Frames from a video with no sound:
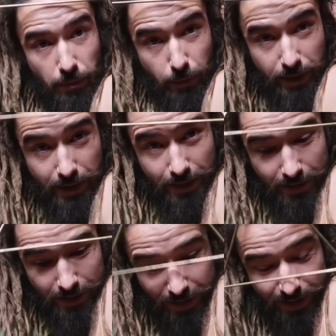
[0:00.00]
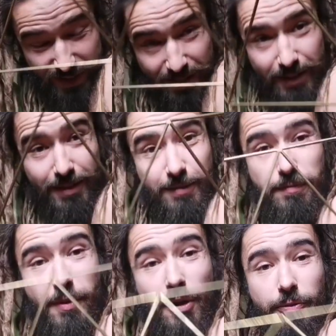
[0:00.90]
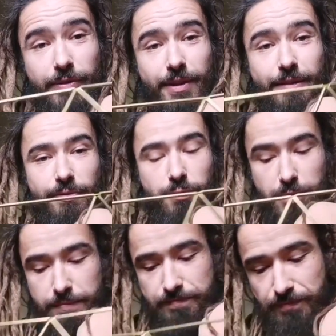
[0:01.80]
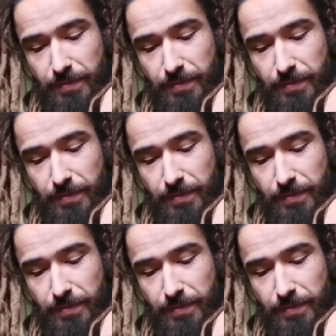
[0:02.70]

We are still closing this one